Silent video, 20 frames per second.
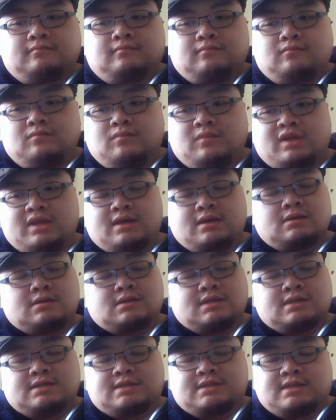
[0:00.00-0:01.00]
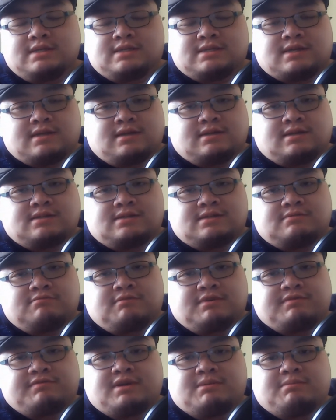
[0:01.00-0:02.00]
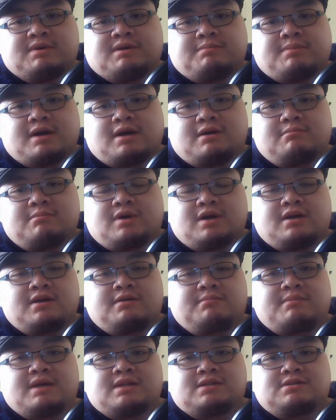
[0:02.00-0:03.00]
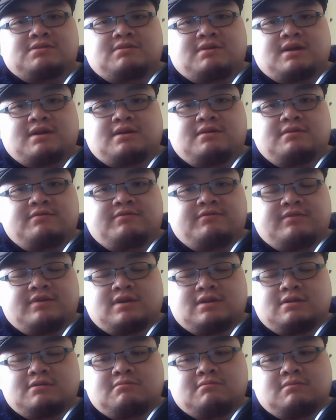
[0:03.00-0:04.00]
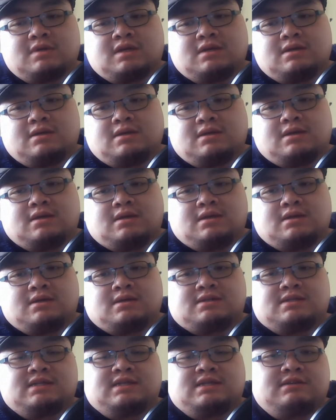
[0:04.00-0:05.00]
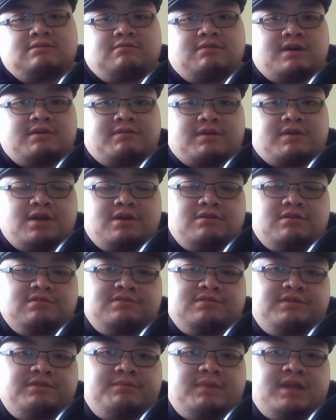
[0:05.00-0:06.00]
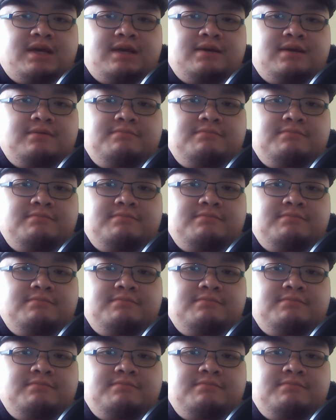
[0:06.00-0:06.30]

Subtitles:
yeah, just discuss with them about my mental health and see where it goes from there.